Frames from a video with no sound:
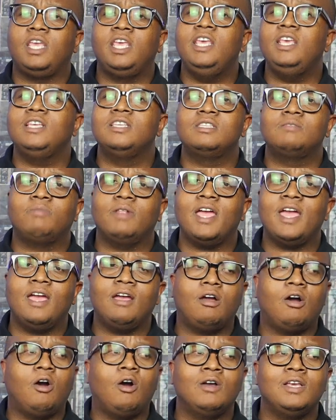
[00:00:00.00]
psh, he is
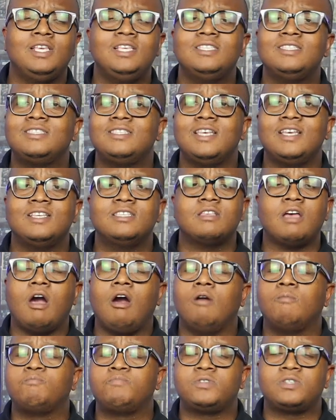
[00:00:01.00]
black, or oh, he's
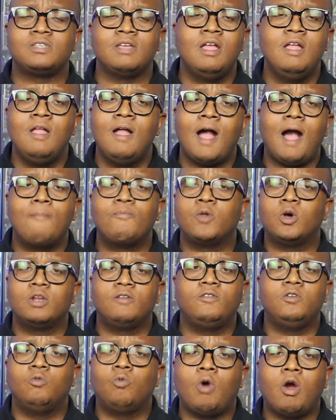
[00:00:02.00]
this, oh, psh, I'm
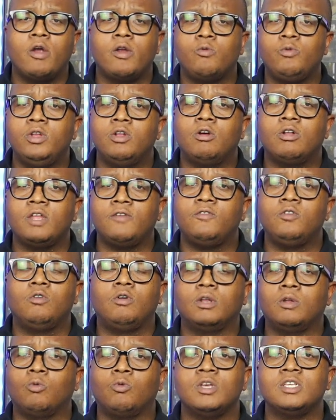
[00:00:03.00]
not even worried. We're not
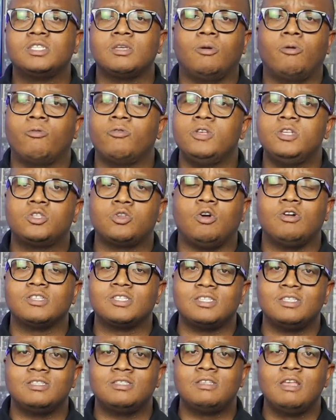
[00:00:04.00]
even going to waste our
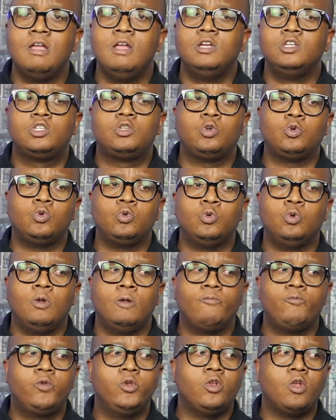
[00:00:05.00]
resources
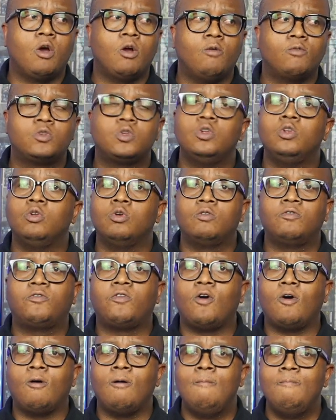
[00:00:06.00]
to, you know, to
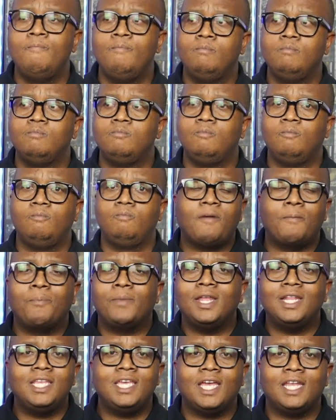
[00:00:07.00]
look for
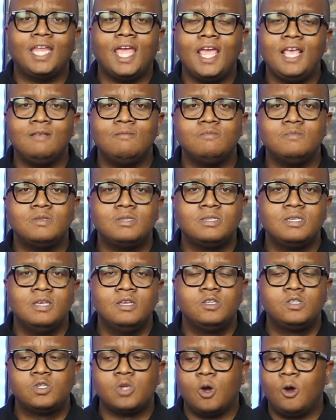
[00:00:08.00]
unfamiliar
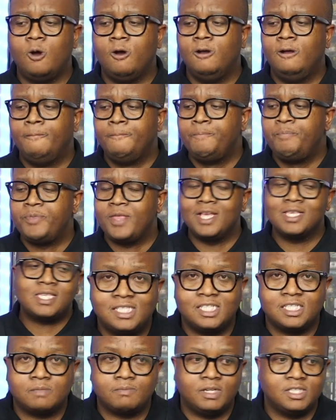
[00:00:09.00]
names. So
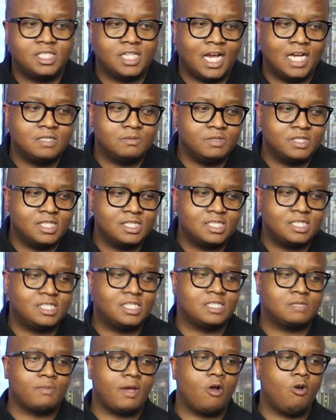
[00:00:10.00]
this is just my judgment.
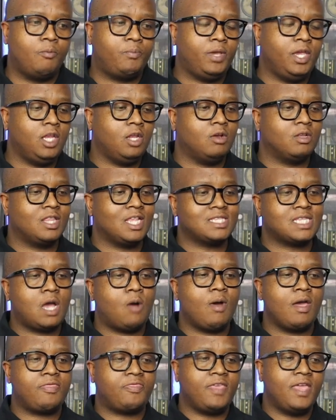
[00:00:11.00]
This is just my opinion.
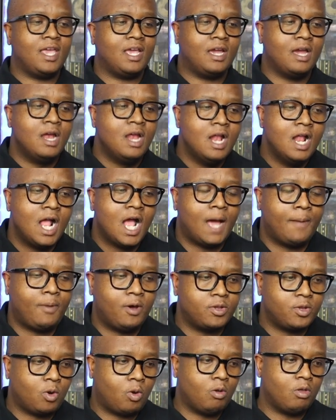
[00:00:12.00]
That's how I think
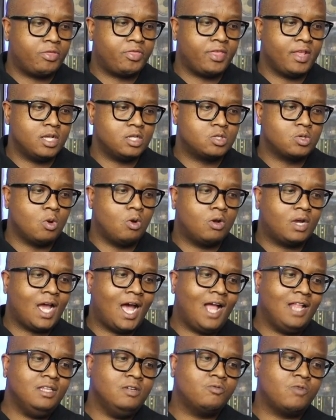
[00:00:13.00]
about the whole thing.
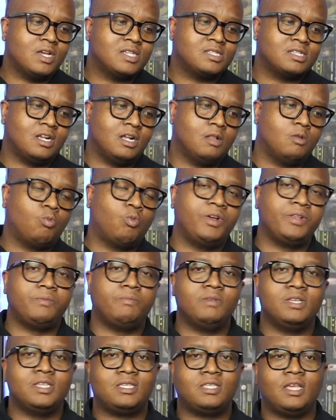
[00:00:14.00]
So Carlee Russel
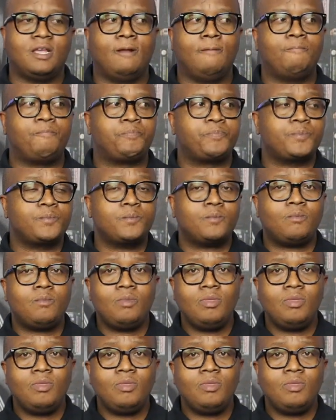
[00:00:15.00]
went missing